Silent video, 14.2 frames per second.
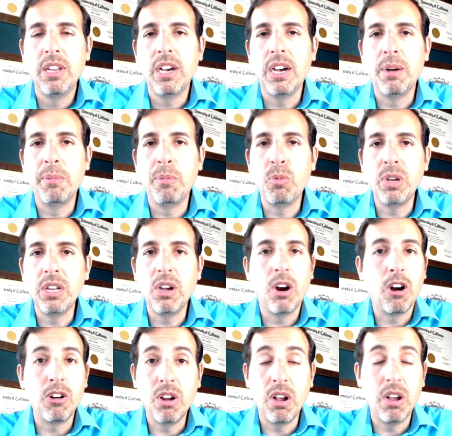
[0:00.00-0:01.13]
Um, we
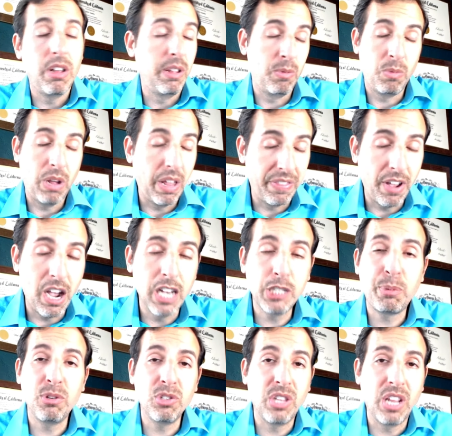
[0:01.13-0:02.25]
are not, at the
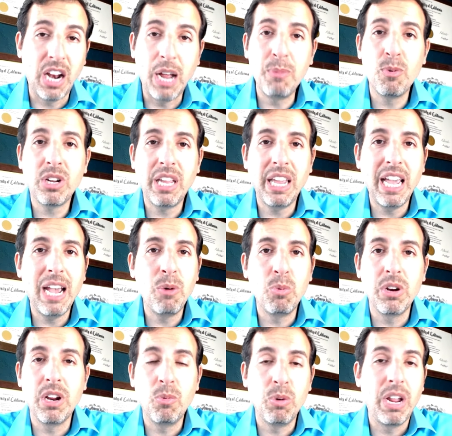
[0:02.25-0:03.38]
hospitals that I'm working at,
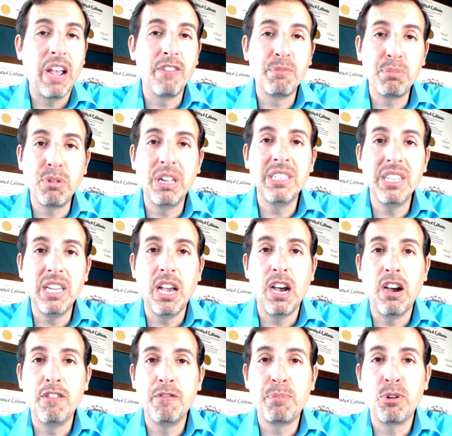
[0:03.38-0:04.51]
we, we have plenty
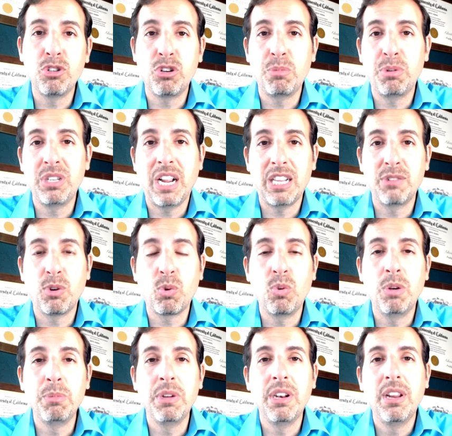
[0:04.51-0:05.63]
of personal protective
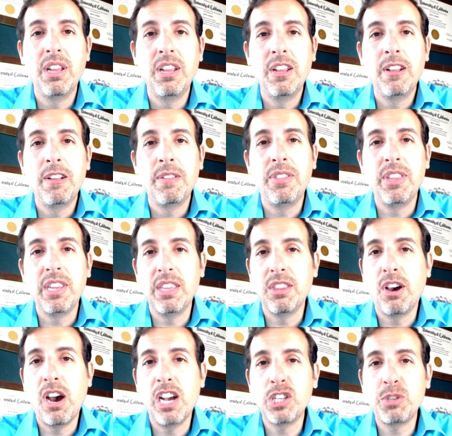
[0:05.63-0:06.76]
equipment. The, the
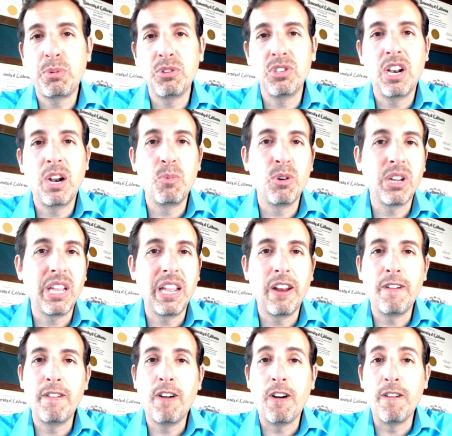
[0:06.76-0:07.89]
hospitals that I'm working at
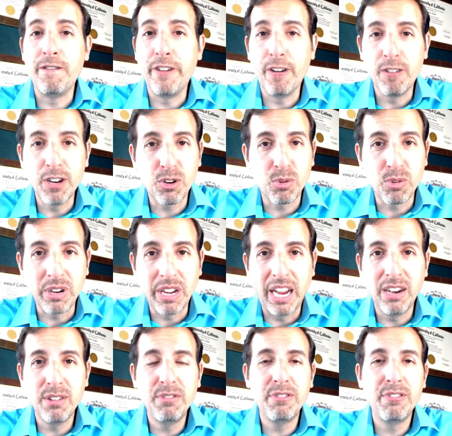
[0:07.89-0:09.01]
are, are very
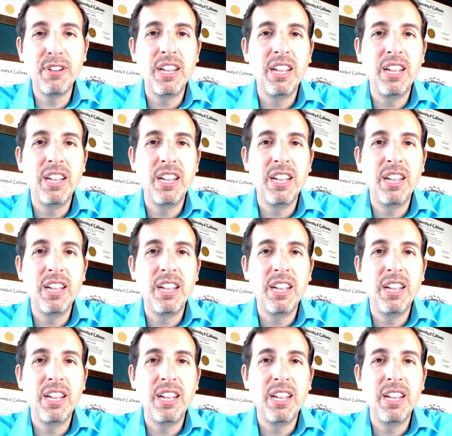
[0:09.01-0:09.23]
creative